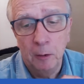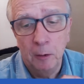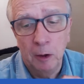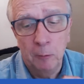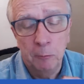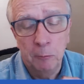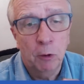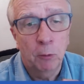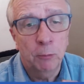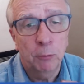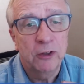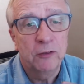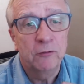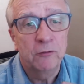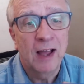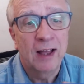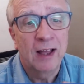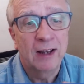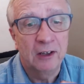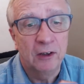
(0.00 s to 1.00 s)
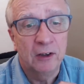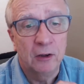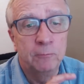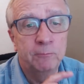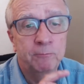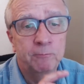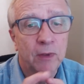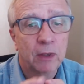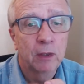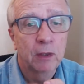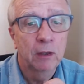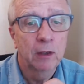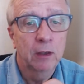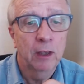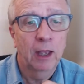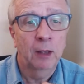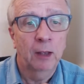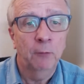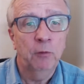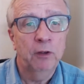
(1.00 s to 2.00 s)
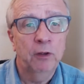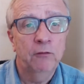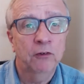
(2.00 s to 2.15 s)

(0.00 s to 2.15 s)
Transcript: property value. We've